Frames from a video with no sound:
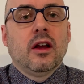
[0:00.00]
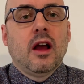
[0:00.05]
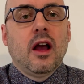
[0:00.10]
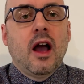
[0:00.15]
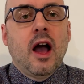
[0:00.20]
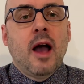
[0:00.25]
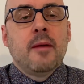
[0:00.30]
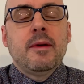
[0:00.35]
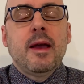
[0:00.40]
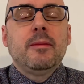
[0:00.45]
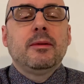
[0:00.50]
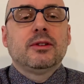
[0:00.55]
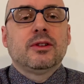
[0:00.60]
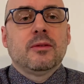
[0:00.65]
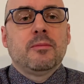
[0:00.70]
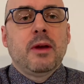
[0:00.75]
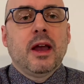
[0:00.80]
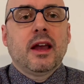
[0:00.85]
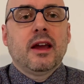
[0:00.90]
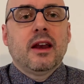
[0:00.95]
I'm able to
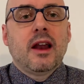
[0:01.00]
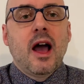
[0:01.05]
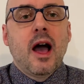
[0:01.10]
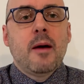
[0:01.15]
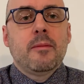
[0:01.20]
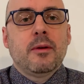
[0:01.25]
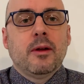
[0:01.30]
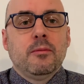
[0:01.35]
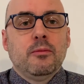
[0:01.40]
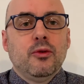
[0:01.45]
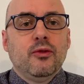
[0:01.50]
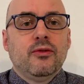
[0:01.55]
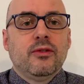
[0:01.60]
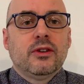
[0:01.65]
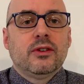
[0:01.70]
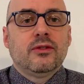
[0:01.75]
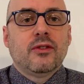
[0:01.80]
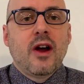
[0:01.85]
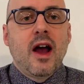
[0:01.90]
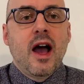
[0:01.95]
pick it up and move it
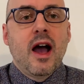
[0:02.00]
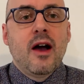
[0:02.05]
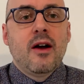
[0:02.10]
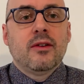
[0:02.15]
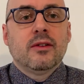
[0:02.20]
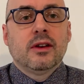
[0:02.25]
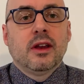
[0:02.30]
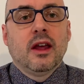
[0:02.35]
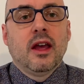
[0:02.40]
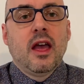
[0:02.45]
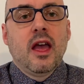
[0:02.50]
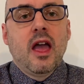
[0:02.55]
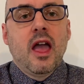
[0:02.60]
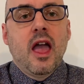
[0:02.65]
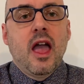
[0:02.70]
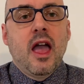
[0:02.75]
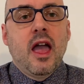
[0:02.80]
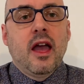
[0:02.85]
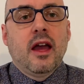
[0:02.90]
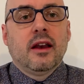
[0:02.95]
around,
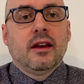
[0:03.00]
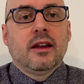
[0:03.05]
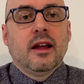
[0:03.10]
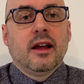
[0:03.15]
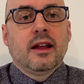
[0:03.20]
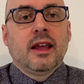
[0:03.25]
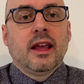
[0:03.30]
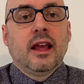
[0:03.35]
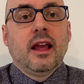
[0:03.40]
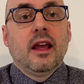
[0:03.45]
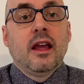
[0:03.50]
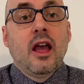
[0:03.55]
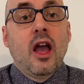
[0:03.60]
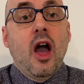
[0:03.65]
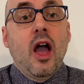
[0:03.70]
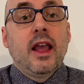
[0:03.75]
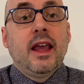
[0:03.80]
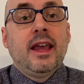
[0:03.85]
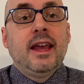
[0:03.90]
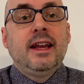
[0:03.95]
and
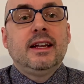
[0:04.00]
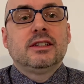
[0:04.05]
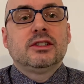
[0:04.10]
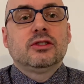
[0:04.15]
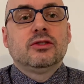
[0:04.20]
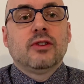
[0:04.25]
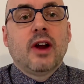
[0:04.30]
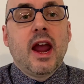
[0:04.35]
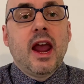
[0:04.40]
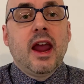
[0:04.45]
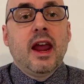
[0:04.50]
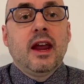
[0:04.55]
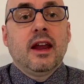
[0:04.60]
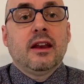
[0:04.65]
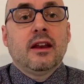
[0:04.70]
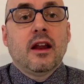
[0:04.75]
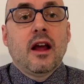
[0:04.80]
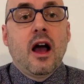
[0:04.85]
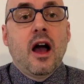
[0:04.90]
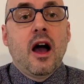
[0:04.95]
each
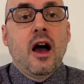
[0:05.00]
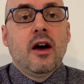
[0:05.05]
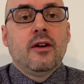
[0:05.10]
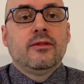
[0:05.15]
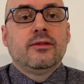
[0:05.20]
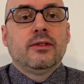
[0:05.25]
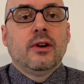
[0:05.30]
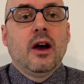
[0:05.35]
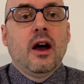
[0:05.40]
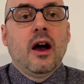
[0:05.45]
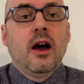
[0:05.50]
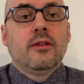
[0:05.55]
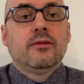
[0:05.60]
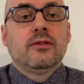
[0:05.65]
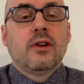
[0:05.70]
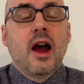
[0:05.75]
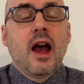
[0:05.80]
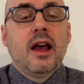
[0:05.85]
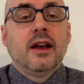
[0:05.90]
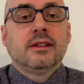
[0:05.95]
grain of
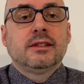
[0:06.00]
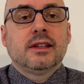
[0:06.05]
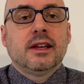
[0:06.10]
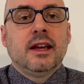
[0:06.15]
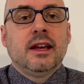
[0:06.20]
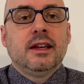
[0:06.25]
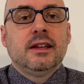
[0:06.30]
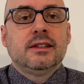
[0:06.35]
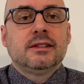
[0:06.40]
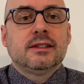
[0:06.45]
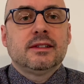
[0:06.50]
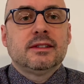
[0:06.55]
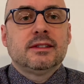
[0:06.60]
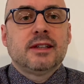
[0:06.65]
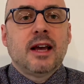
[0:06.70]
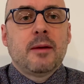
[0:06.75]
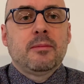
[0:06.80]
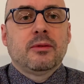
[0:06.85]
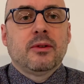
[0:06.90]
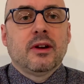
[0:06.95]
rice is
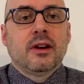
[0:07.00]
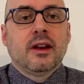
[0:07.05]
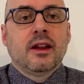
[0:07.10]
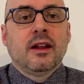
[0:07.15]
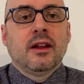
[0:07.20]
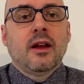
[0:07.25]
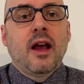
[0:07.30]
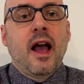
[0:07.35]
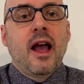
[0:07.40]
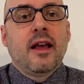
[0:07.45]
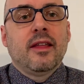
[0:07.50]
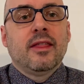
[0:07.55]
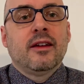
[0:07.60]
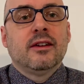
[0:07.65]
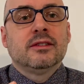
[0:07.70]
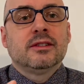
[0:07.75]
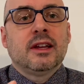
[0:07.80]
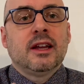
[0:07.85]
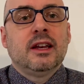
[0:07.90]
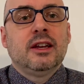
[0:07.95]
separate.
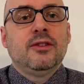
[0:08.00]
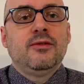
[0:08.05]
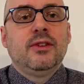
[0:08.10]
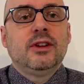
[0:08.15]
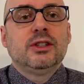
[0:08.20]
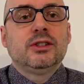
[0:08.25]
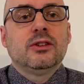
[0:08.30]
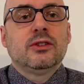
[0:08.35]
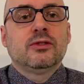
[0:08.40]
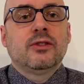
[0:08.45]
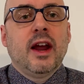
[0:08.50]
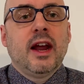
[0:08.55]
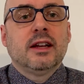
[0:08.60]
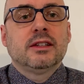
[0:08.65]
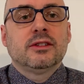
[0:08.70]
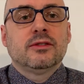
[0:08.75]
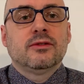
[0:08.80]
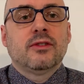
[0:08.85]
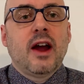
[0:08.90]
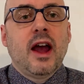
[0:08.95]
There's individual grains
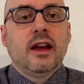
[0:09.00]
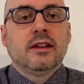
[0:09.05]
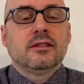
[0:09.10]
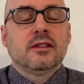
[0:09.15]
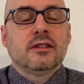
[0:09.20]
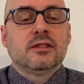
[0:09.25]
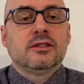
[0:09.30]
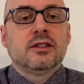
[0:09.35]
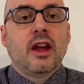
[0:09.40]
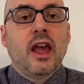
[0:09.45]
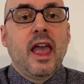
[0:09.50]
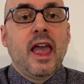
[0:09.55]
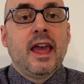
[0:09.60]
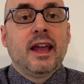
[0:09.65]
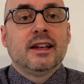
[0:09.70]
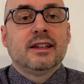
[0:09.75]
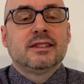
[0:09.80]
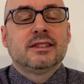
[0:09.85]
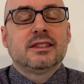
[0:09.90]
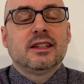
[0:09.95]
of rice.
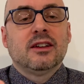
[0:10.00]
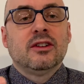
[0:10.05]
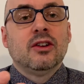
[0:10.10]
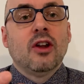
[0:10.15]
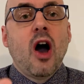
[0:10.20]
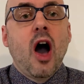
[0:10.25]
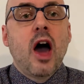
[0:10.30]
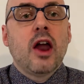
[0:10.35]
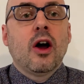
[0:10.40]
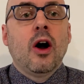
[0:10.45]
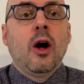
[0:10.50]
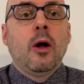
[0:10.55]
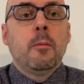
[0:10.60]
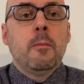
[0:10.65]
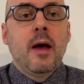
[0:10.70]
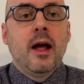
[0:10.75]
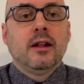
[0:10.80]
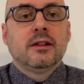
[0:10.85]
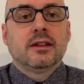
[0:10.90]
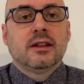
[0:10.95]
It's not all
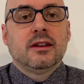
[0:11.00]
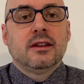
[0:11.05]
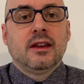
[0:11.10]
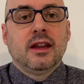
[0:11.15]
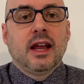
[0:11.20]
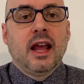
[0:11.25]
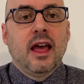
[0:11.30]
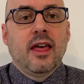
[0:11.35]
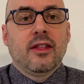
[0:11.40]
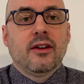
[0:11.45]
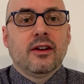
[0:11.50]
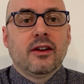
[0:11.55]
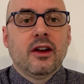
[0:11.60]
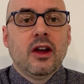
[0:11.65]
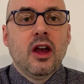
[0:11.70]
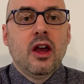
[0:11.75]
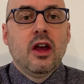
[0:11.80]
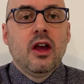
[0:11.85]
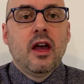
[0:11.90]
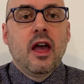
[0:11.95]
melted together,
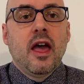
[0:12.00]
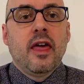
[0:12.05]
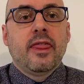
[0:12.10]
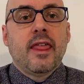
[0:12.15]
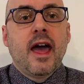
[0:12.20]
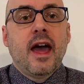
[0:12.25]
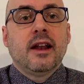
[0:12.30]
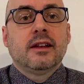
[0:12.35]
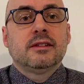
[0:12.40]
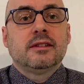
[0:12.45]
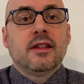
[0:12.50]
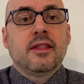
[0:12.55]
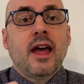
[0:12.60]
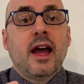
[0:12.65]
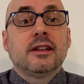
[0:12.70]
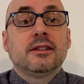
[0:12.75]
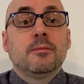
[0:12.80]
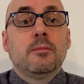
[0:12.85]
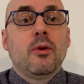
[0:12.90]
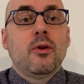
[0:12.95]
and
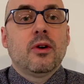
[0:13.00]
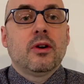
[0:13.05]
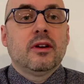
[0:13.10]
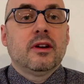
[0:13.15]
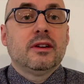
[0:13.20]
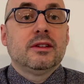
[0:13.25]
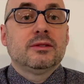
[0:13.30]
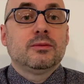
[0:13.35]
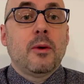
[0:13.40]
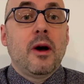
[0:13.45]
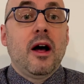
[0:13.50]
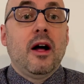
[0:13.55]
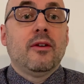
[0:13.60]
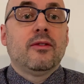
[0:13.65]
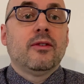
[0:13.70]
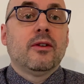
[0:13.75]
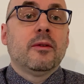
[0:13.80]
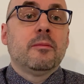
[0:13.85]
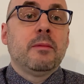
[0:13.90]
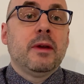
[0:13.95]
that's important as well
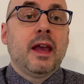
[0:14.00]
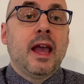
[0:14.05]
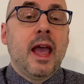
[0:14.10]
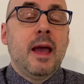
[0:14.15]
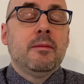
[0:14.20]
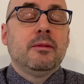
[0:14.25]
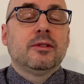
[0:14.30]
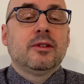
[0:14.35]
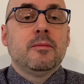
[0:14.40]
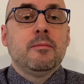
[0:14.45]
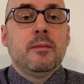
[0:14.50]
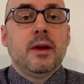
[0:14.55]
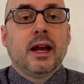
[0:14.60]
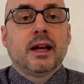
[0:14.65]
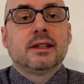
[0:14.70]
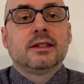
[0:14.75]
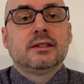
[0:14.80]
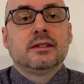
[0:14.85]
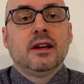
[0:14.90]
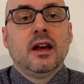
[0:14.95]
for being able to
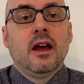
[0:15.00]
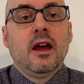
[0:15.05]
mix